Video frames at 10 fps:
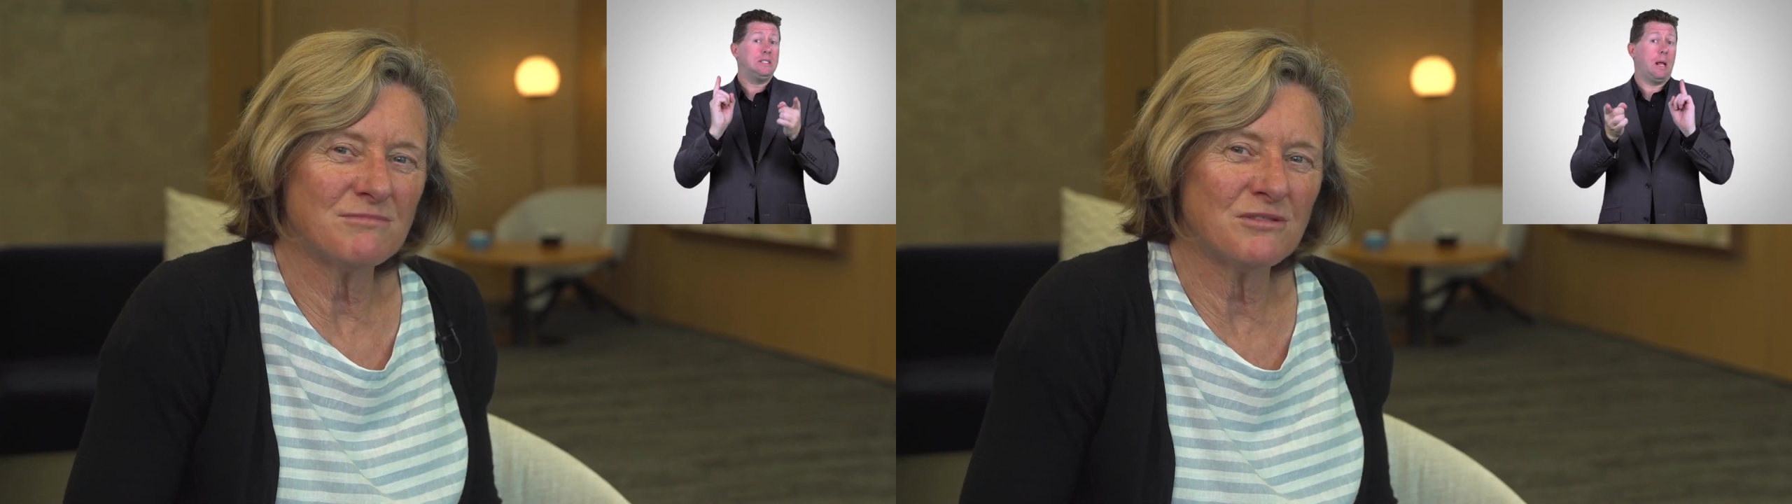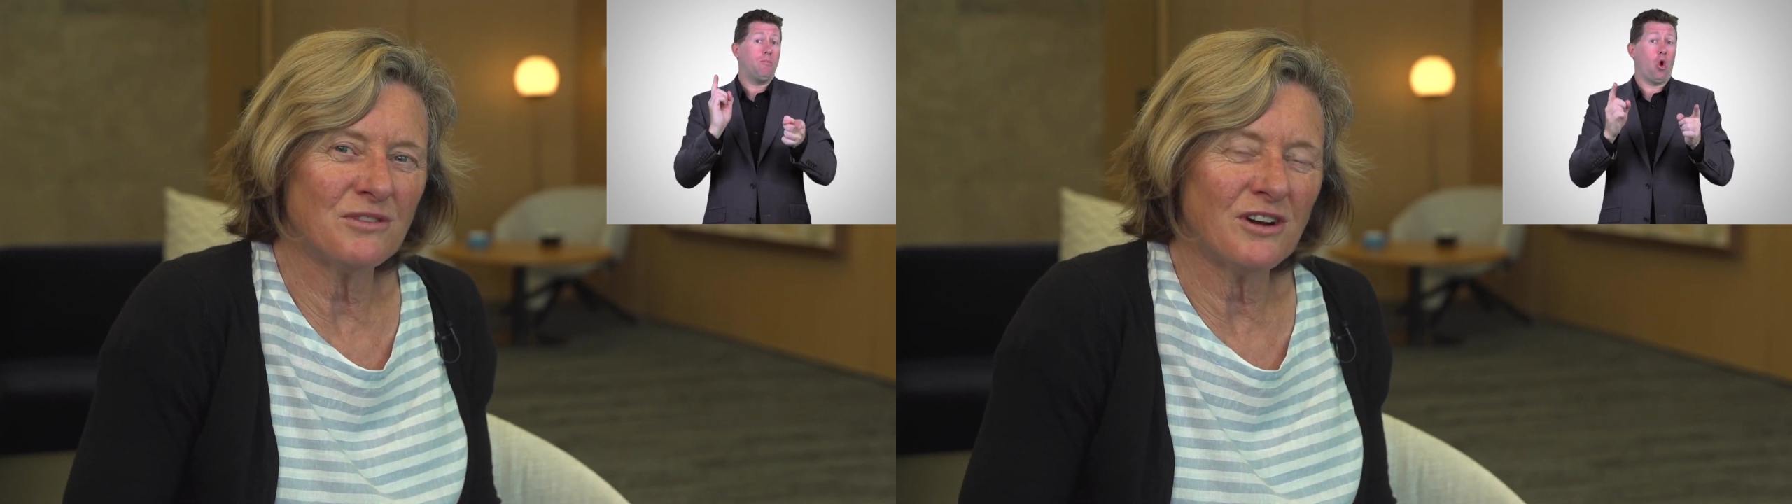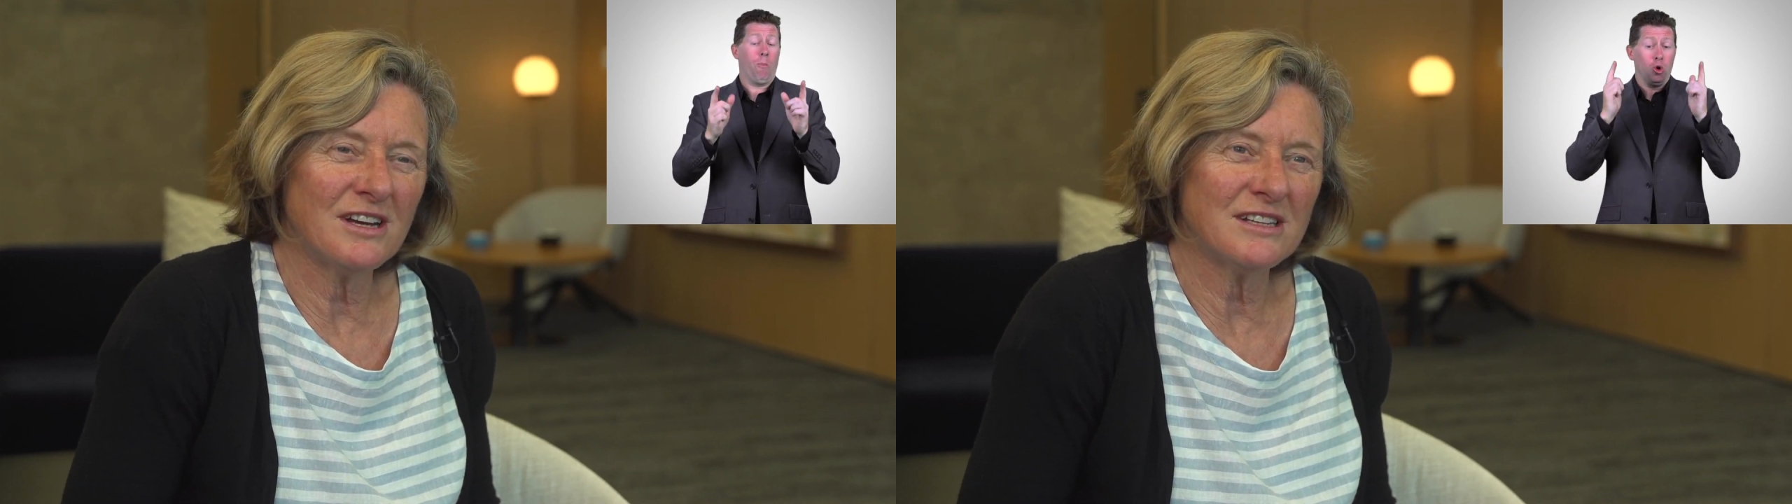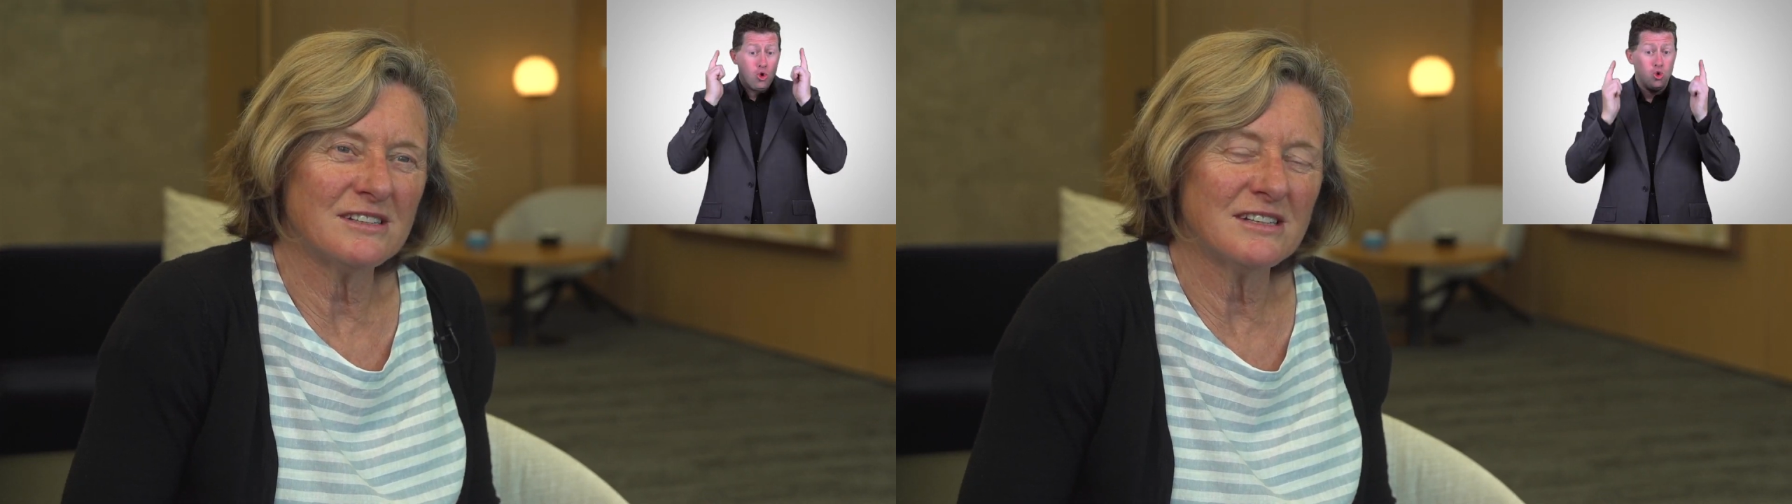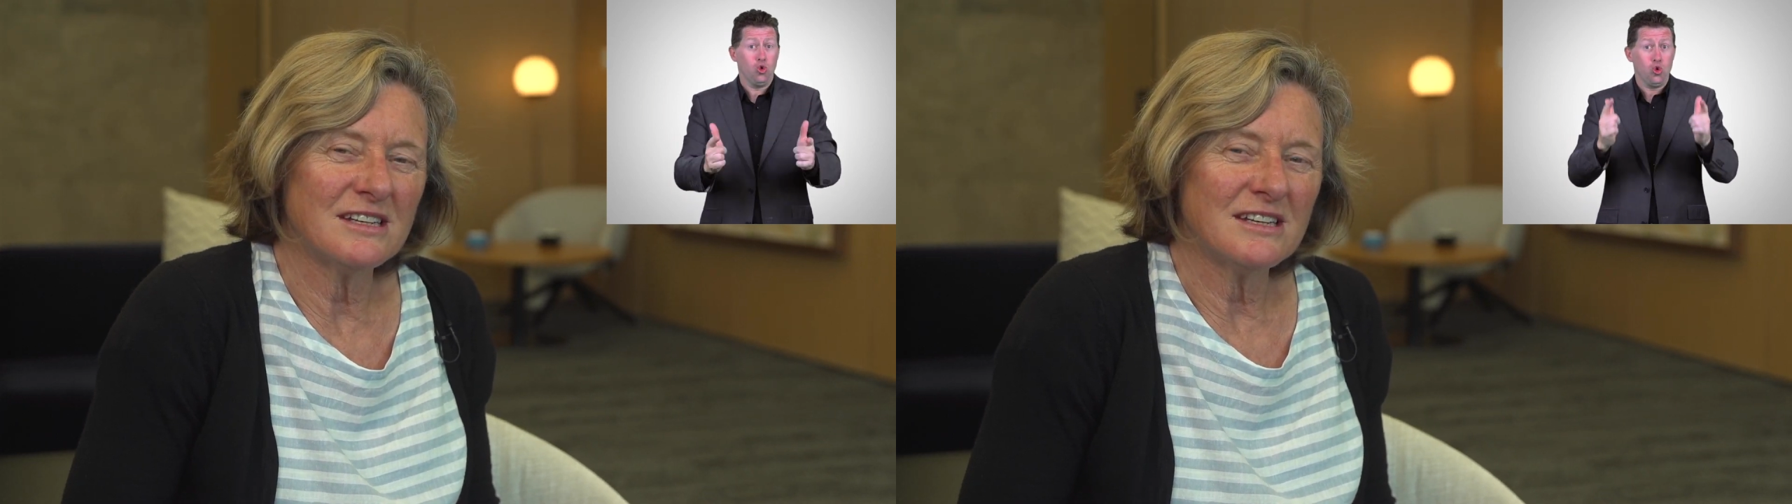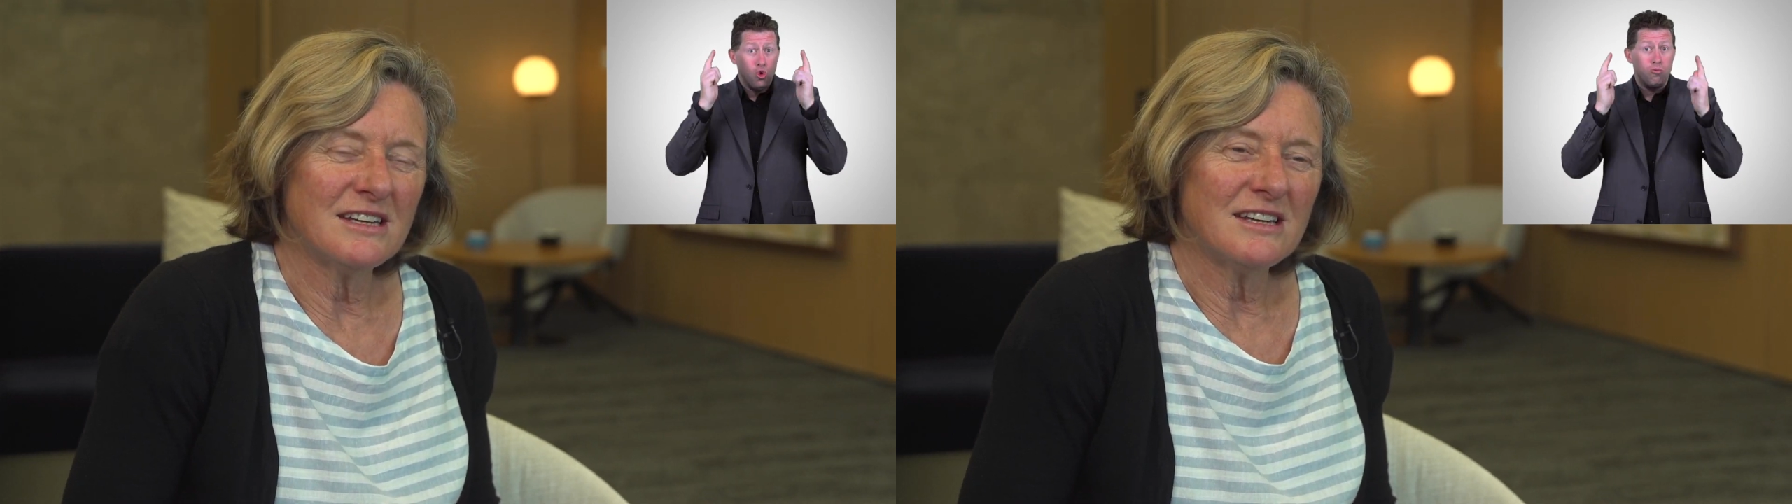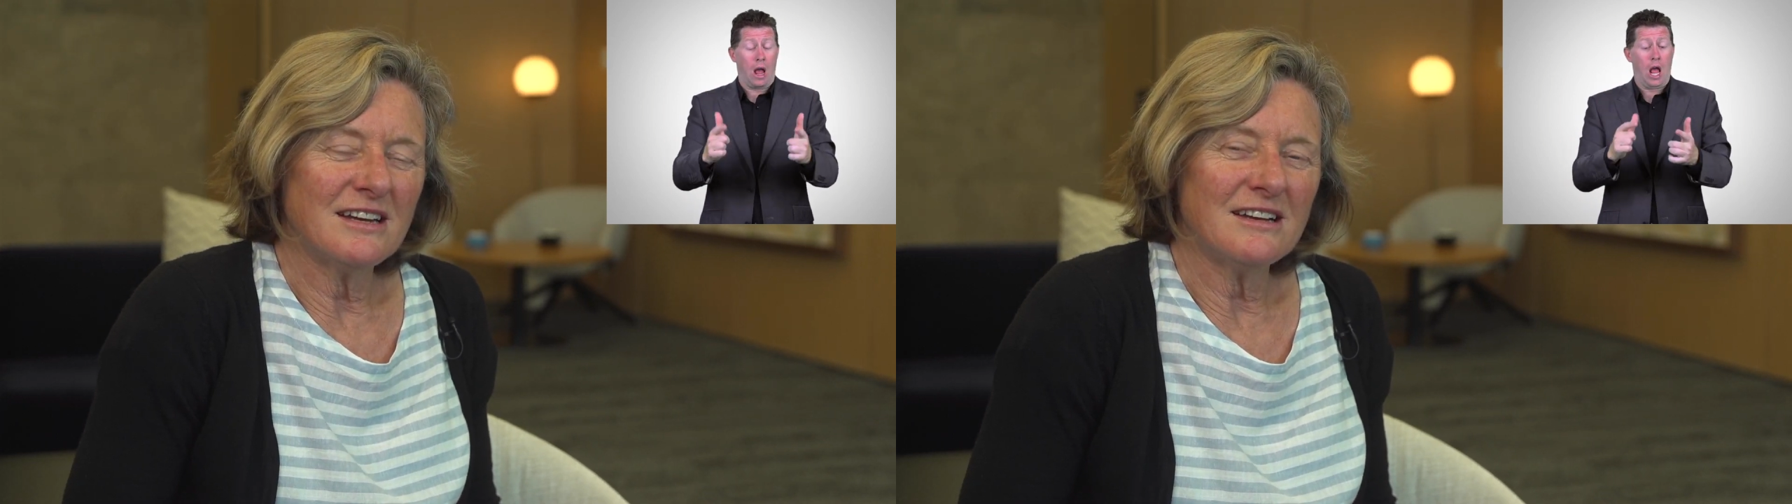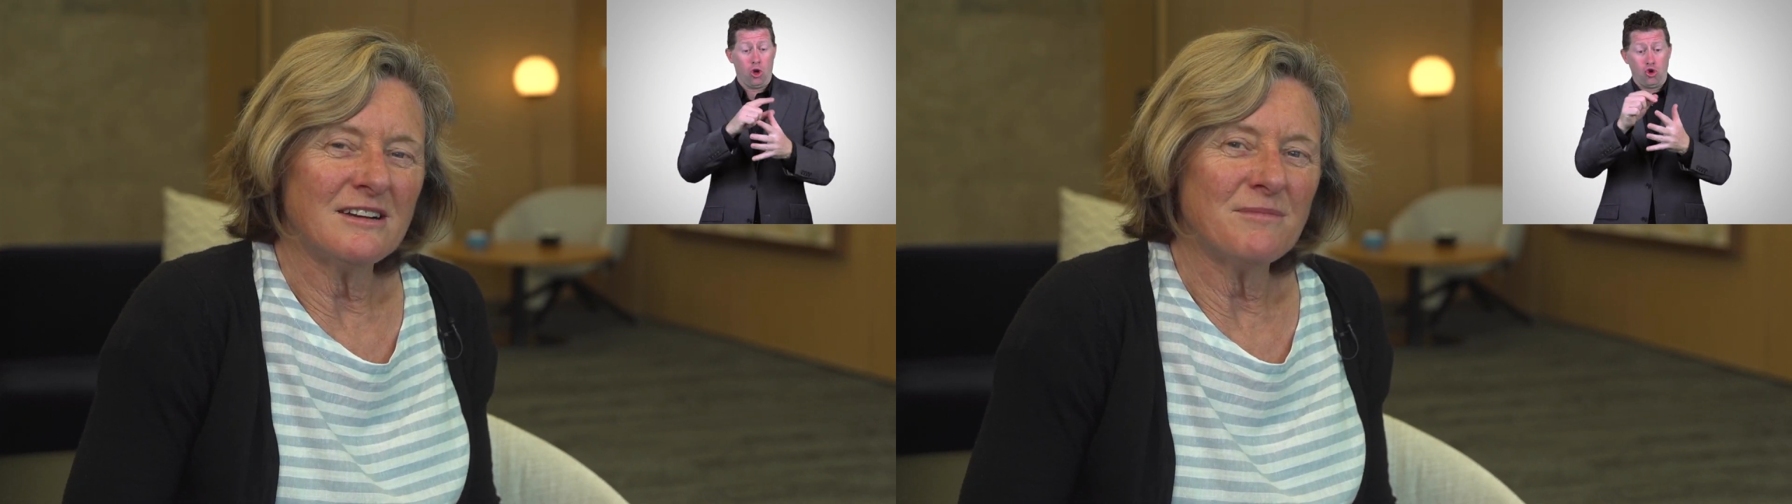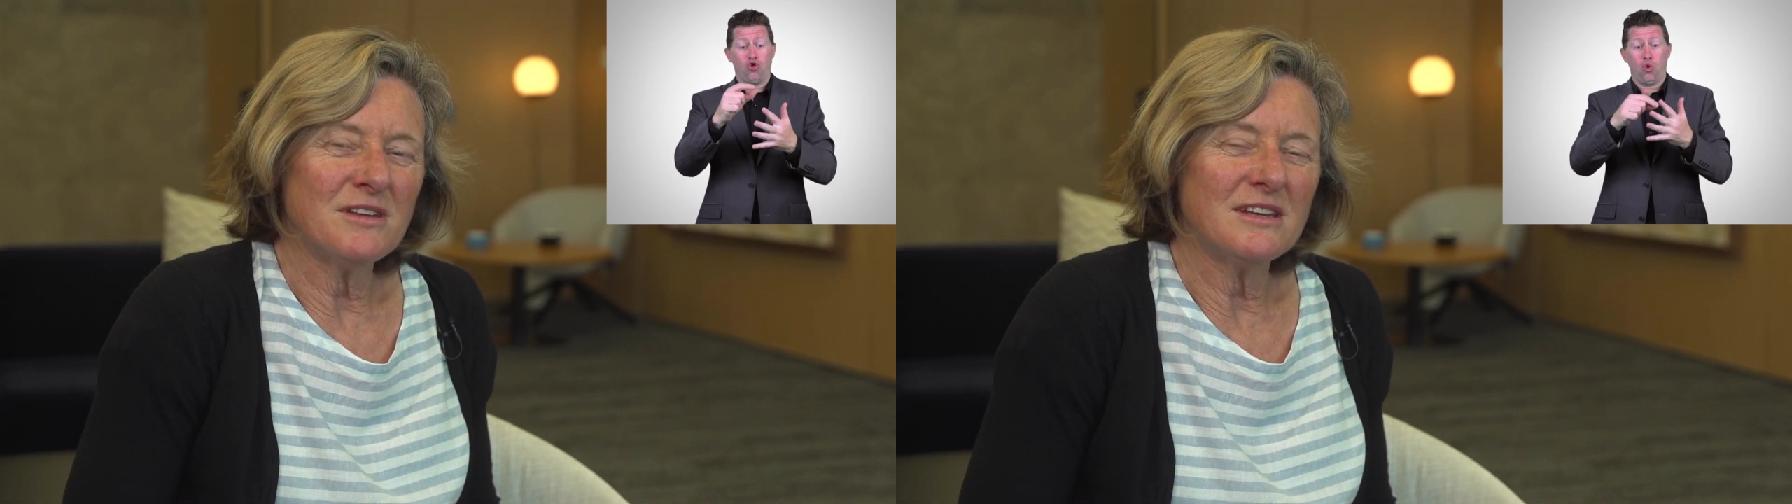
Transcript: provided. There